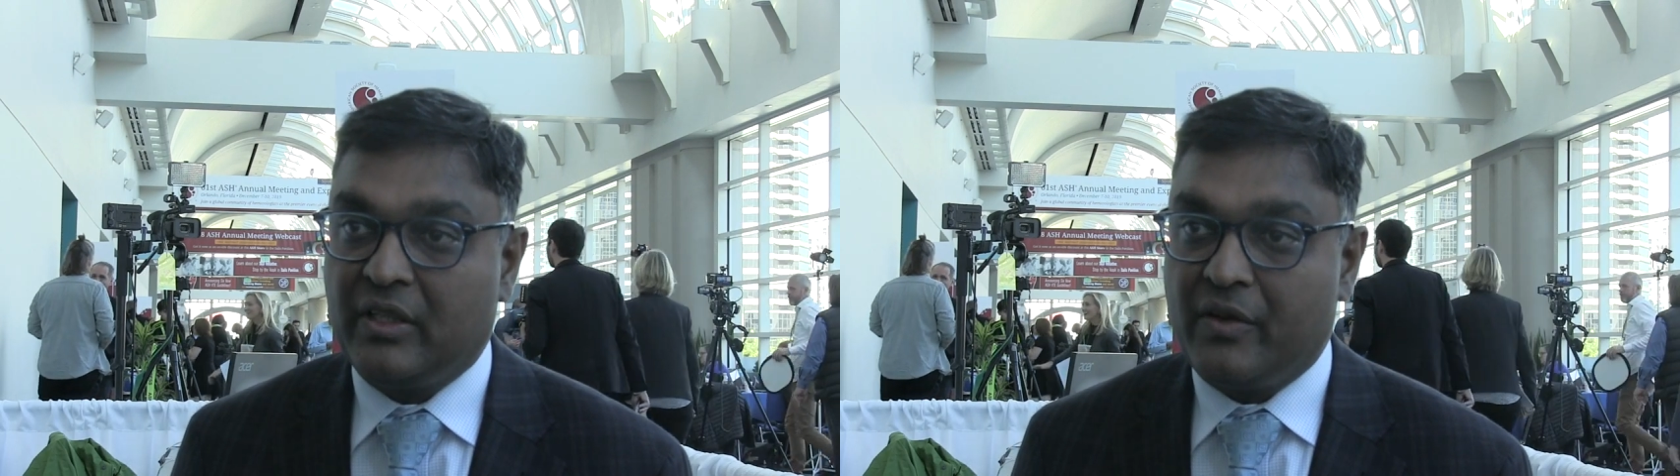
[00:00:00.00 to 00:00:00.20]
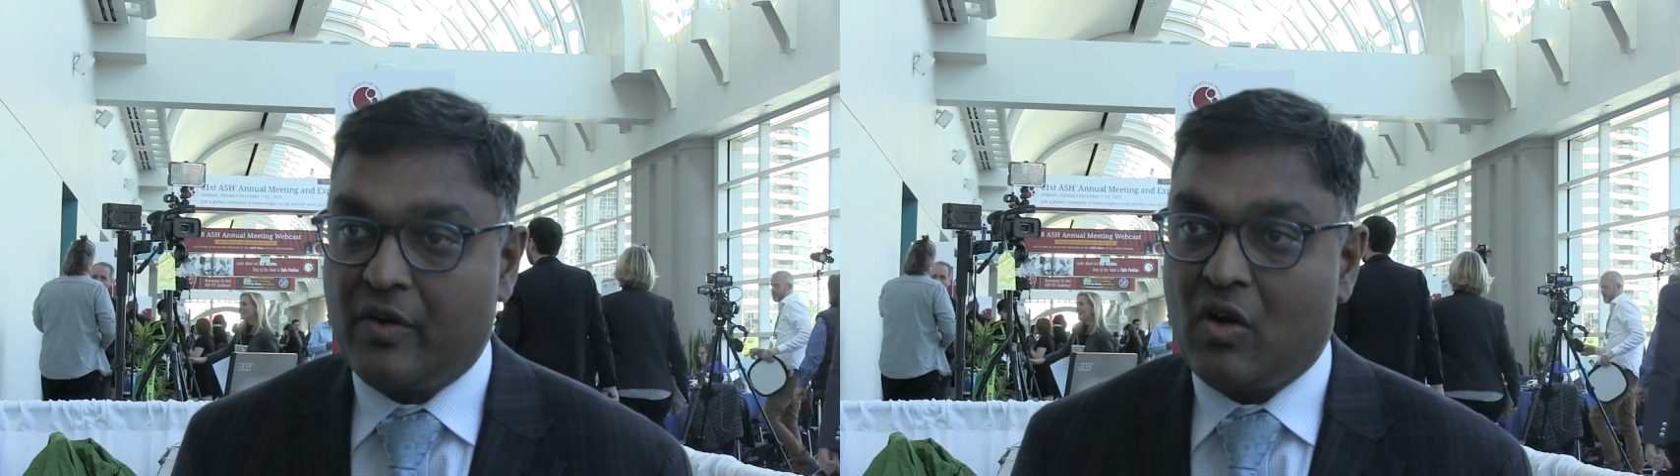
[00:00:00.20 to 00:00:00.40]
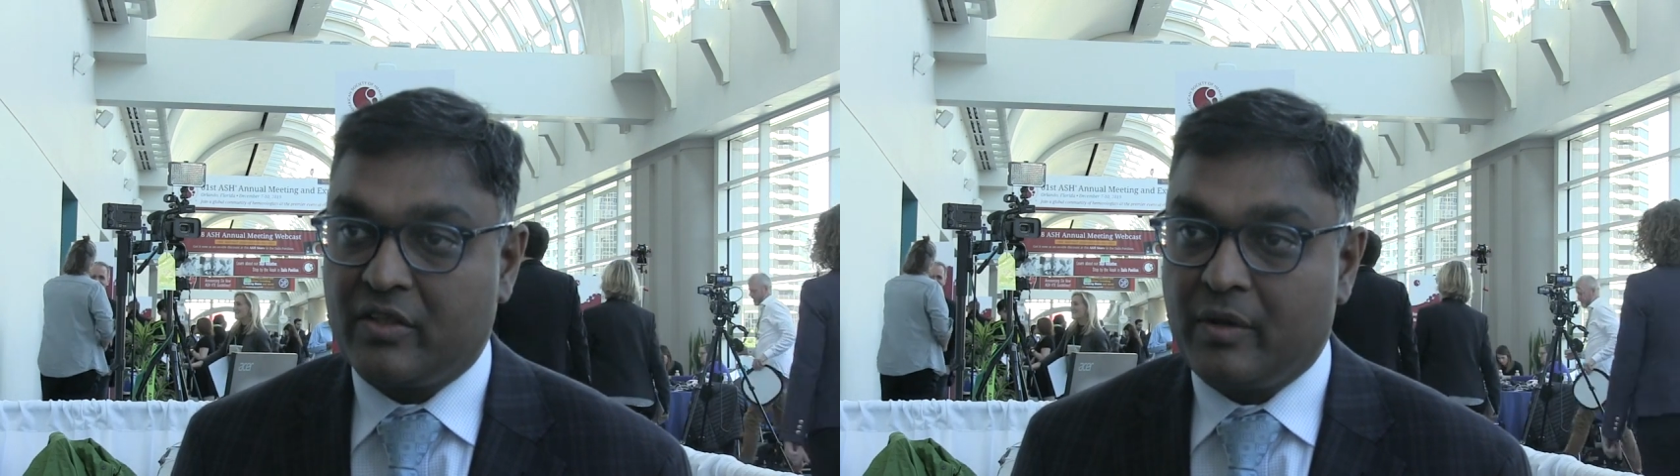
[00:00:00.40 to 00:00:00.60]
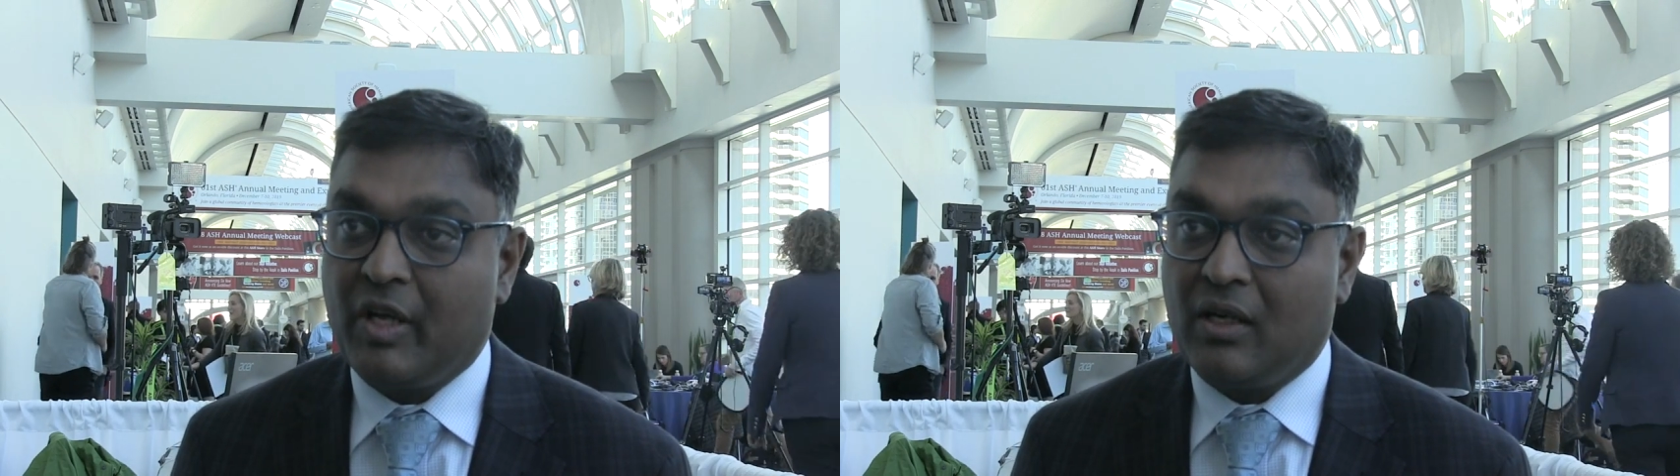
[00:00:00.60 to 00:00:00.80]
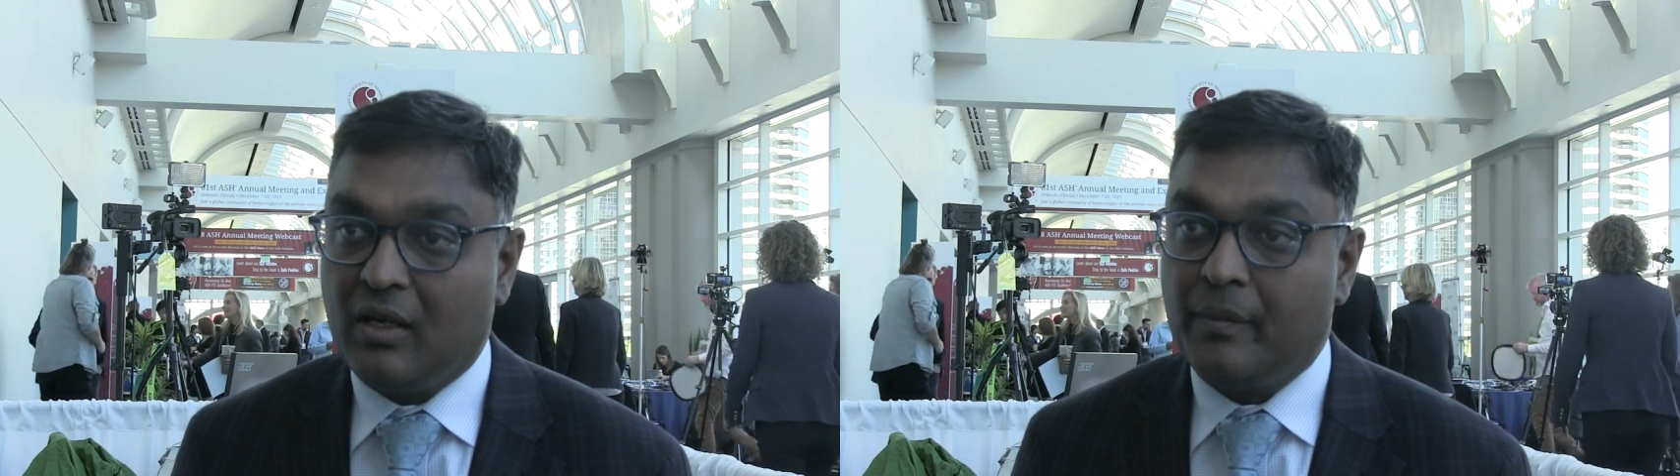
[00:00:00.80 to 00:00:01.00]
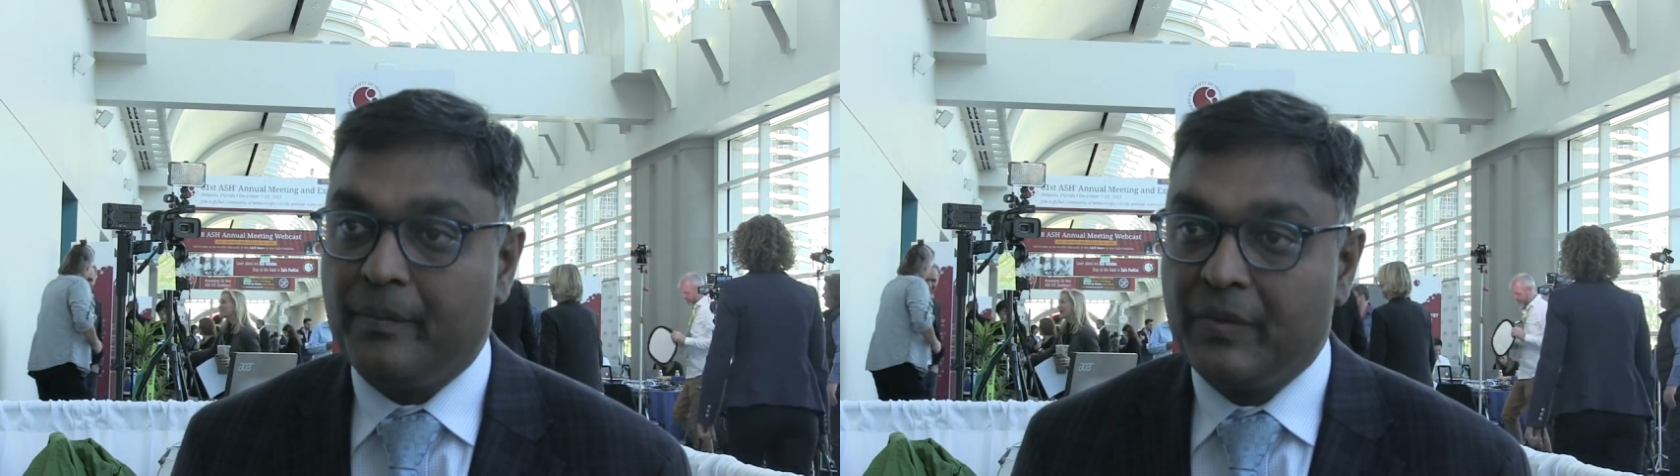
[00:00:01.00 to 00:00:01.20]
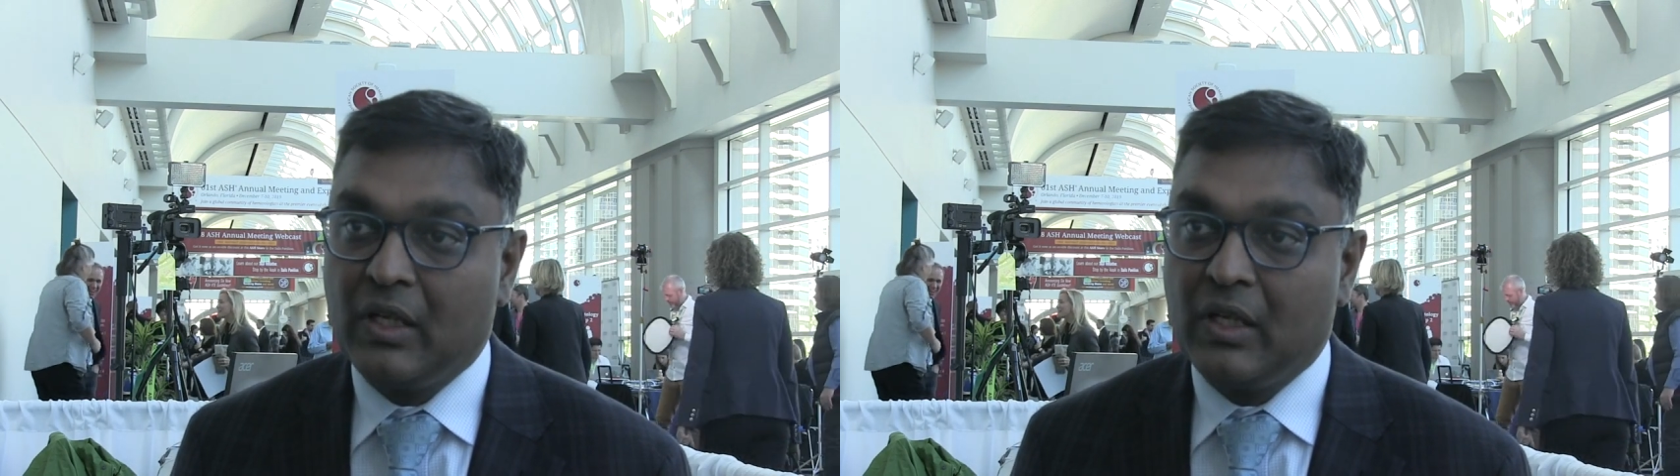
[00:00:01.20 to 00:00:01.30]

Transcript: the rivaroxaban arm.